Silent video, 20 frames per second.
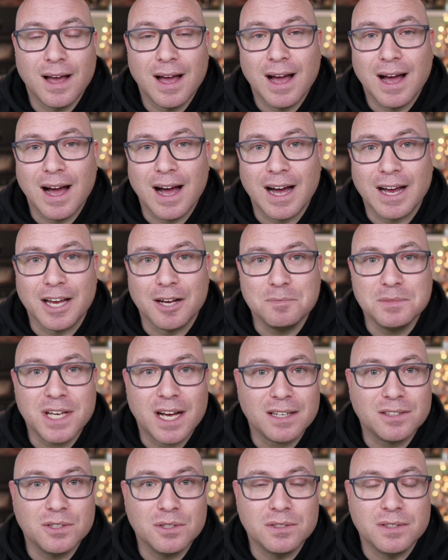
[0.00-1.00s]
Hi, I'm
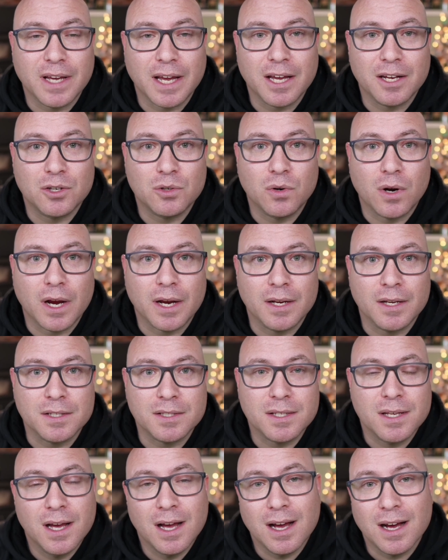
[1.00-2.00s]
Doctor Dan
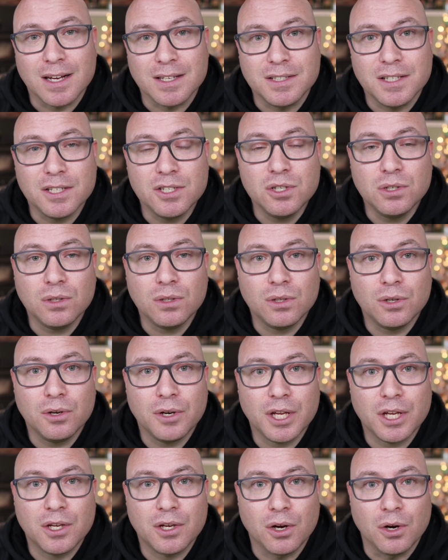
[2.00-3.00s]
Kreiness, a digital
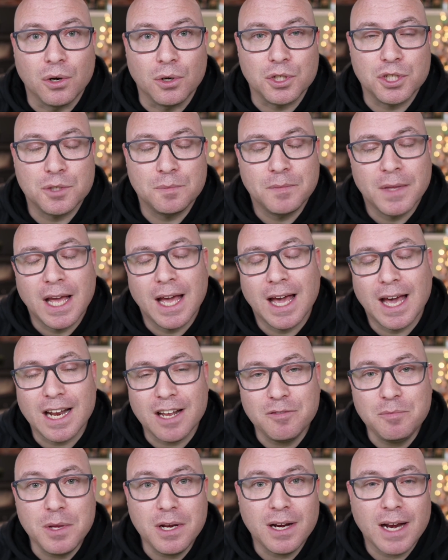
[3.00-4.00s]
learning coach, and
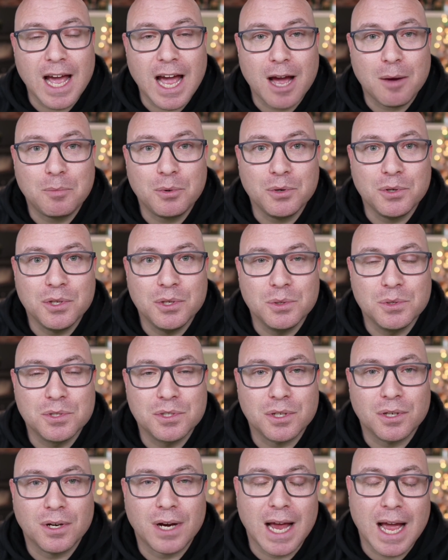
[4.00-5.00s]
I've been an Apple
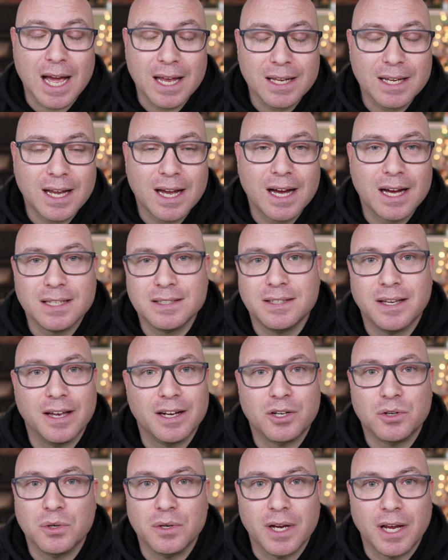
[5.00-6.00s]
user and a
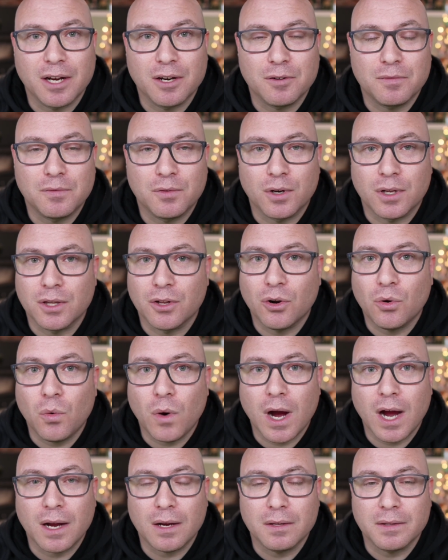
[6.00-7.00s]
content creator for a little
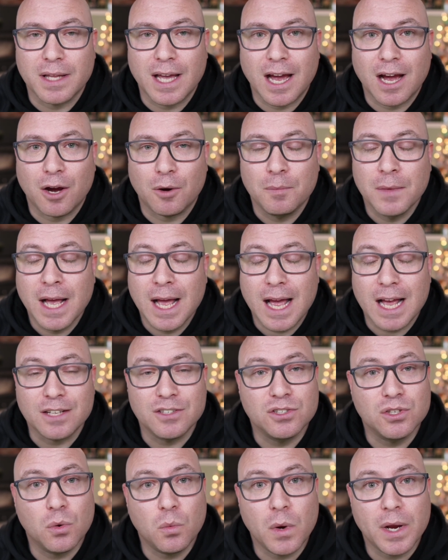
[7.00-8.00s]
while now. And
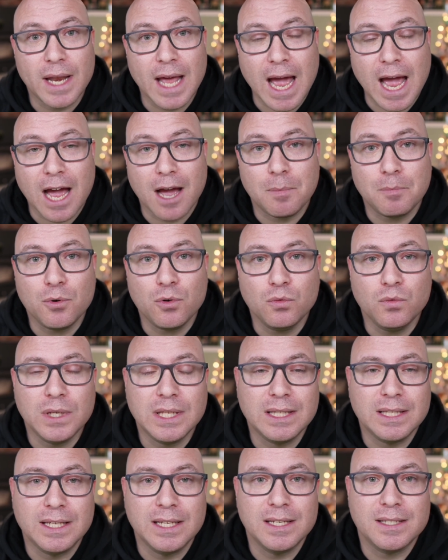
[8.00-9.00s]
so when Apple
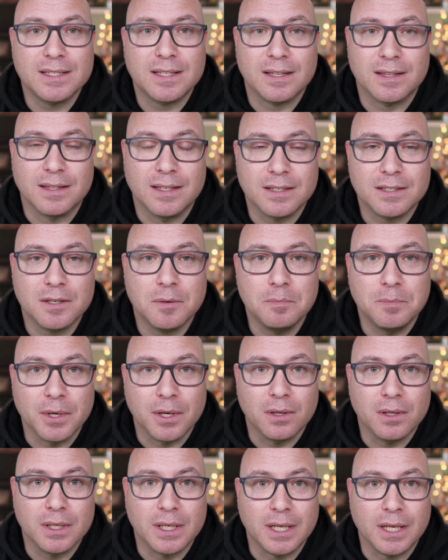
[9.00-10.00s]
released this
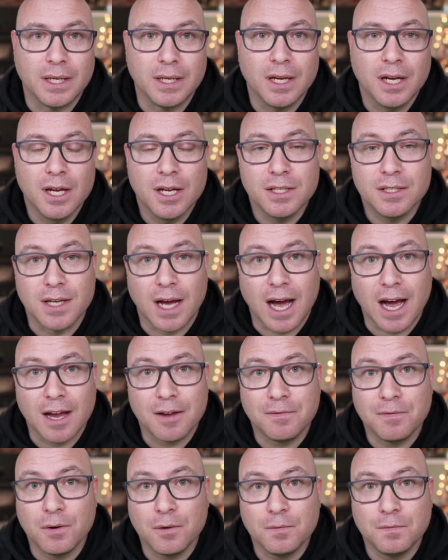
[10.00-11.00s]
ability to
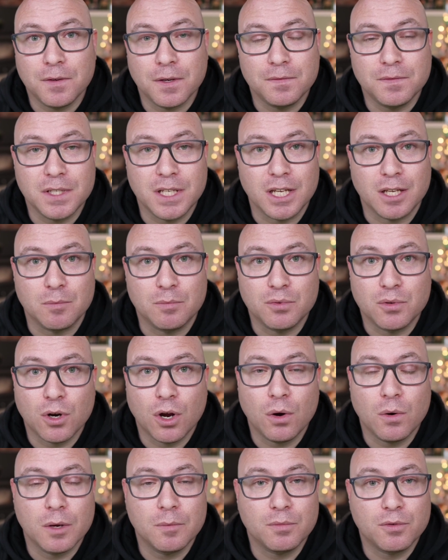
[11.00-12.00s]
iPhone fifteen
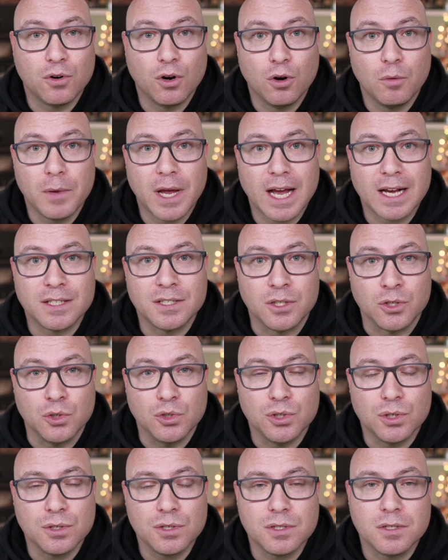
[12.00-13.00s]
Pro and Pro Max
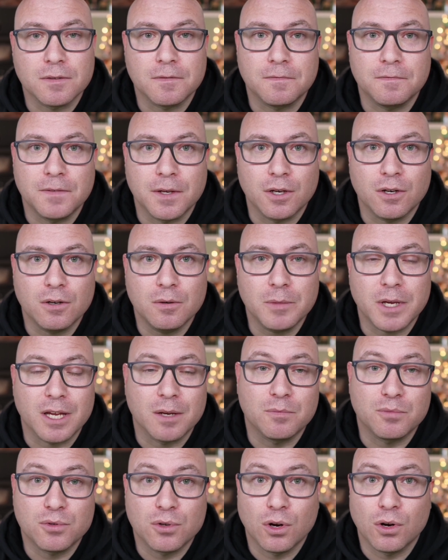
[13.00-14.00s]
users to film
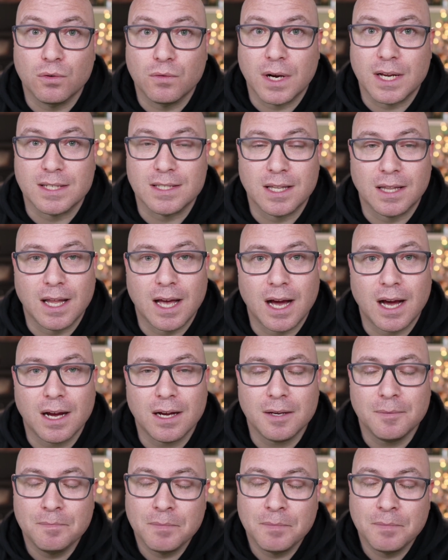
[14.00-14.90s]
in ProRes Log,